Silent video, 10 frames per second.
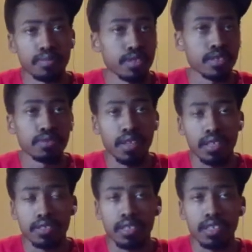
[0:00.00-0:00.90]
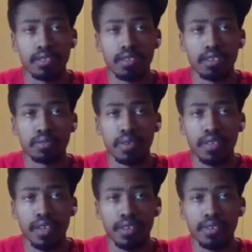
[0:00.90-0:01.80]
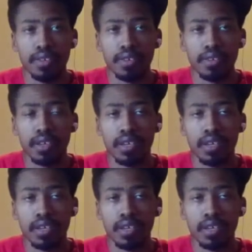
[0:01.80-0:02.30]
Just like I said, I lost my dad there.